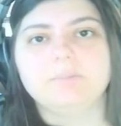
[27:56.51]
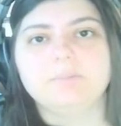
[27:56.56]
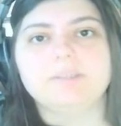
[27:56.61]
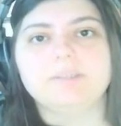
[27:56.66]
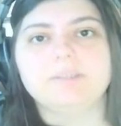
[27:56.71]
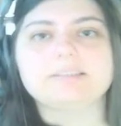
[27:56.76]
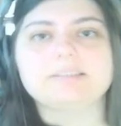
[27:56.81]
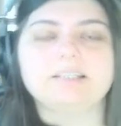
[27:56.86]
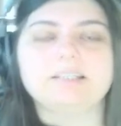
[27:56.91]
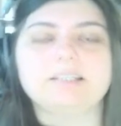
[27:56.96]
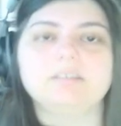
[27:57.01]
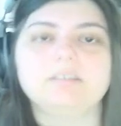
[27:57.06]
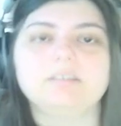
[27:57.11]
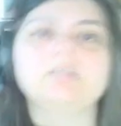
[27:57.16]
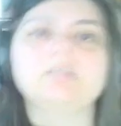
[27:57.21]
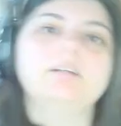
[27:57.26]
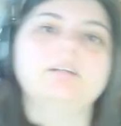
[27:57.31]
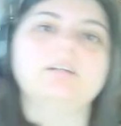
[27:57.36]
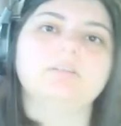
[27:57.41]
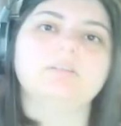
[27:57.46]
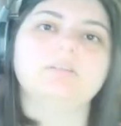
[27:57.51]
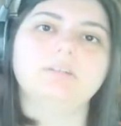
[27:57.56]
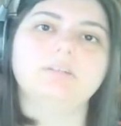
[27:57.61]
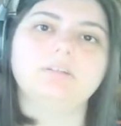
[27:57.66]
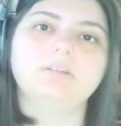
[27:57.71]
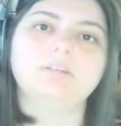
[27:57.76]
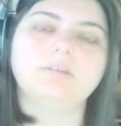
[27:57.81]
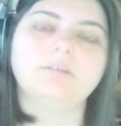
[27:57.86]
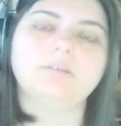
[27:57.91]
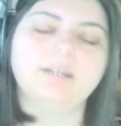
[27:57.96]
because later you're going to have to
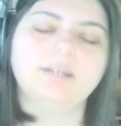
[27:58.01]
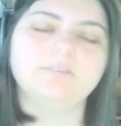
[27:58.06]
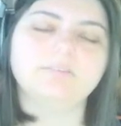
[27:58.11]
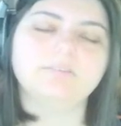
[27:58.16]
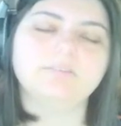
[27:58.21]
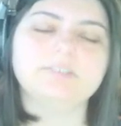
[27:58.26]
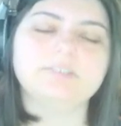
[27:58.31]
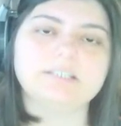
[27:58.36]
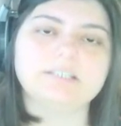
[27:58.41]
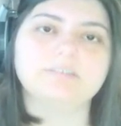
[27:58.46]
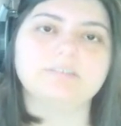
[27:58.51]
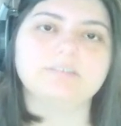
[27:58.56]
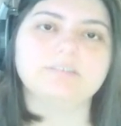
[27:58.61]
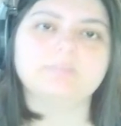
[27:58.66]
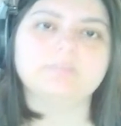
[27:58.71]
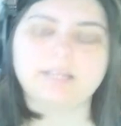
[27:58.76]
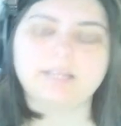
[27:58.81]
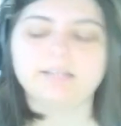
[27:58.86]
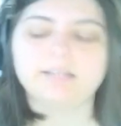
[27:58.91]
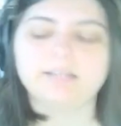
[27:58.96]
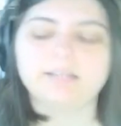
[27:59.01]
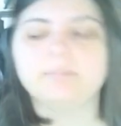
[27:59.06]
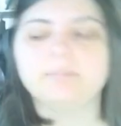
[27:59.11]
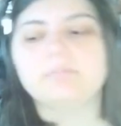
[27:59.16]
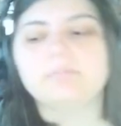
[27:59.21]
redo every single file.